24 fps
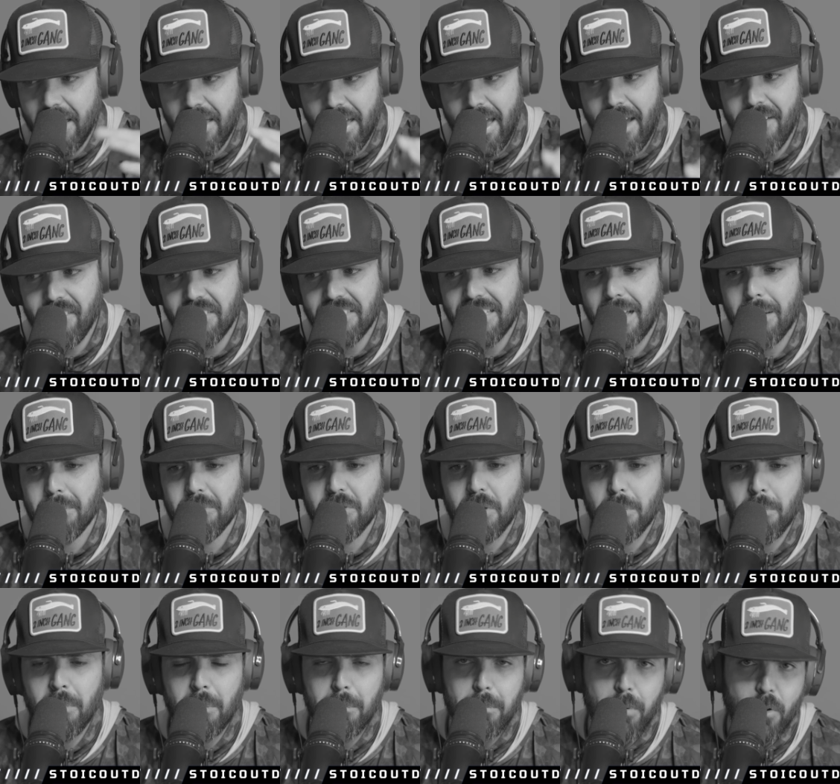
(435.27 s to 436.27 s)
every time
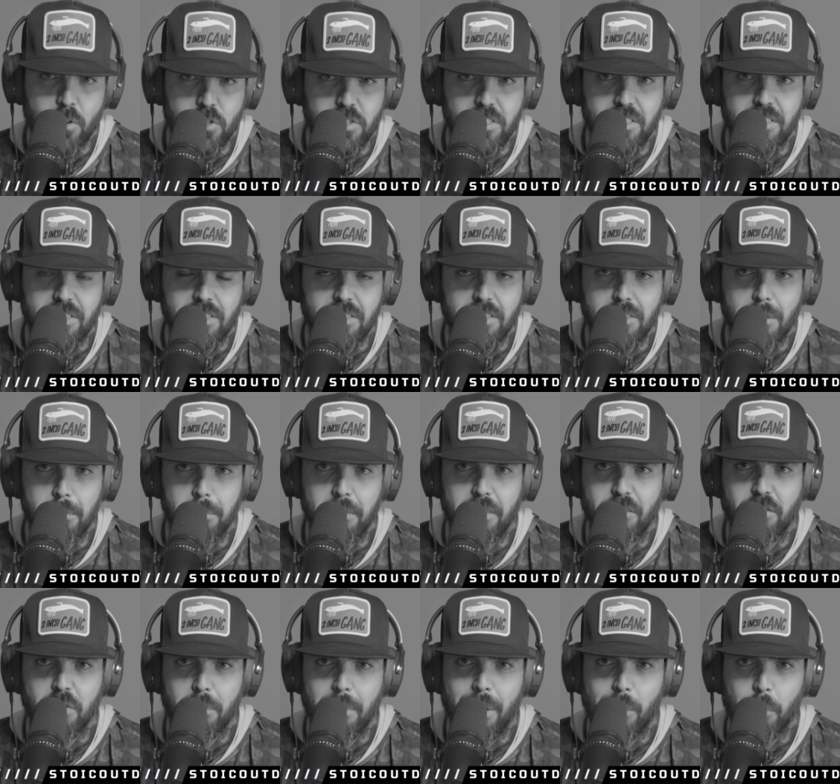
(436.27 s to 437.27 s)
someone purchases something
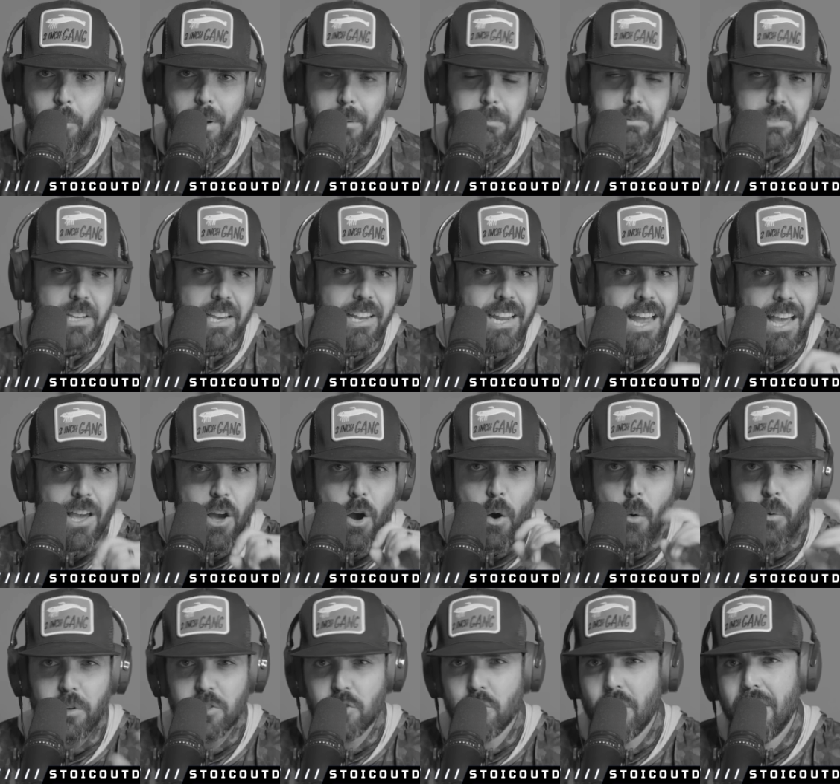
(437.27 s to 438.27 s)
from my website, I
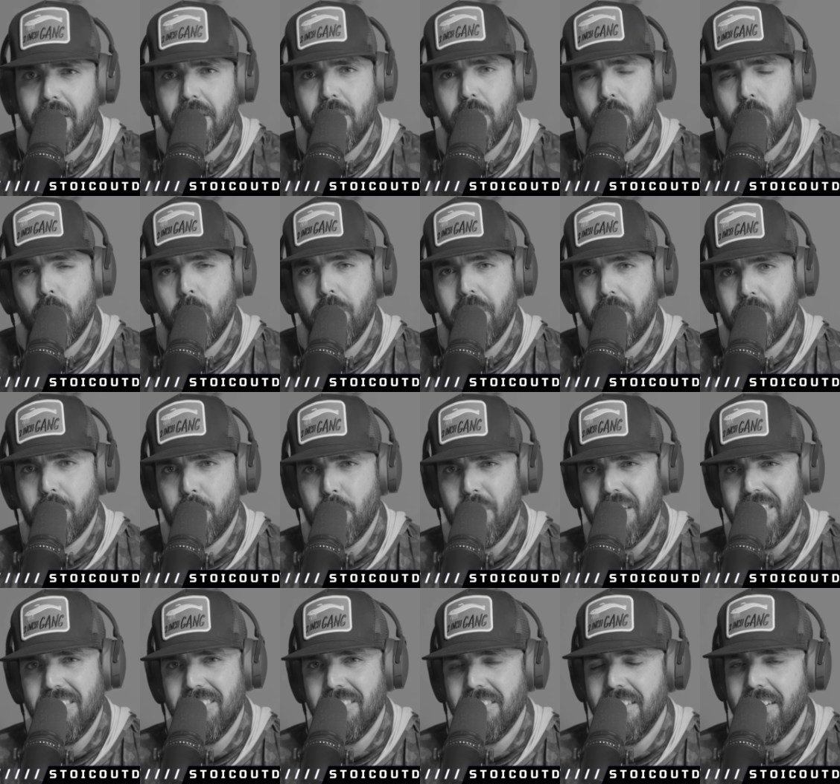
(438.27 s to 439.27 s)
always try to throw in a
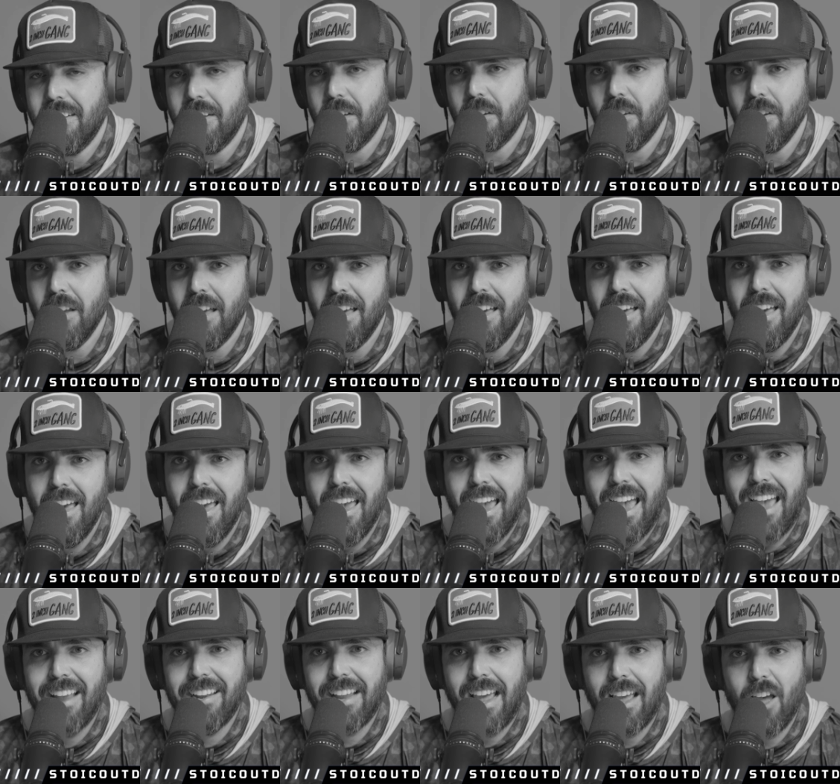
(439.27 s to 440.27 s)
free sticker
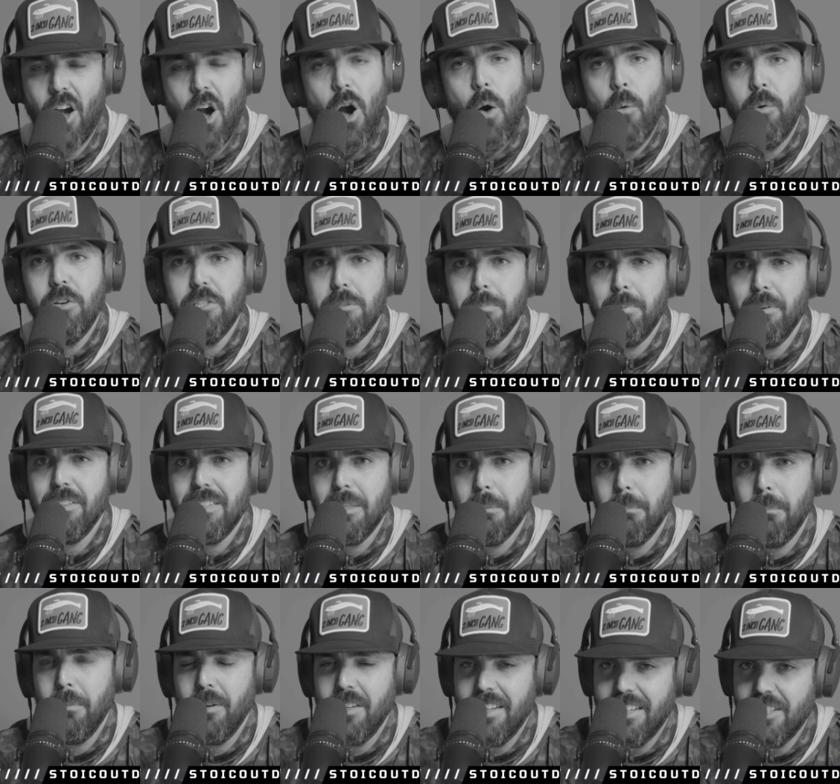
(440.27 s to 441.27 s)
and I always put the
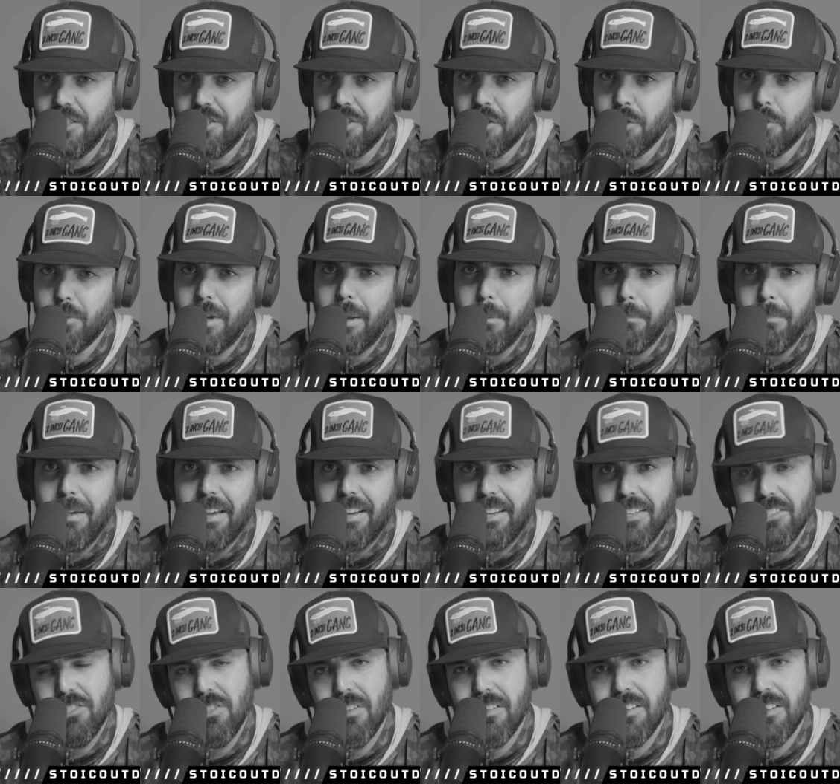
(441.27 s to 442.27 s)
money straight back
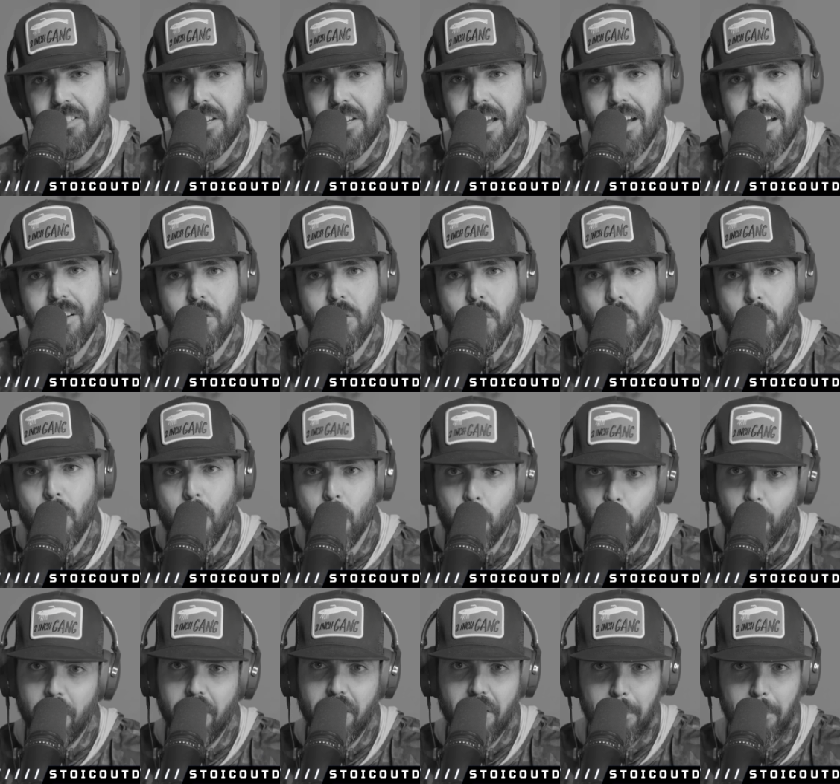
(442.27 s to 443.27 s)
into the channel,
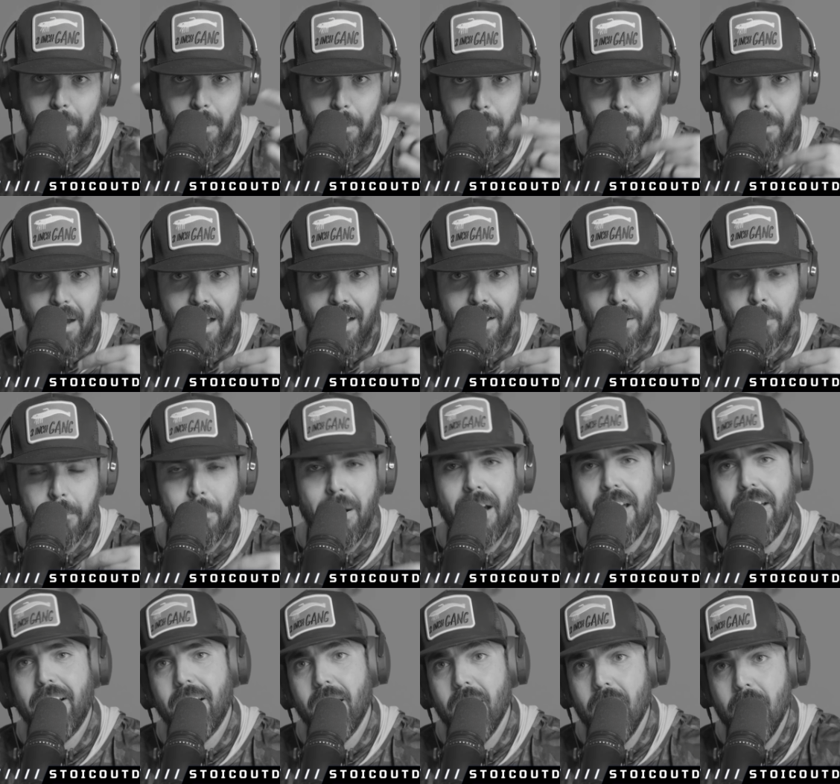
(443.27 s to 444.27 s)
whether it be buying a mic,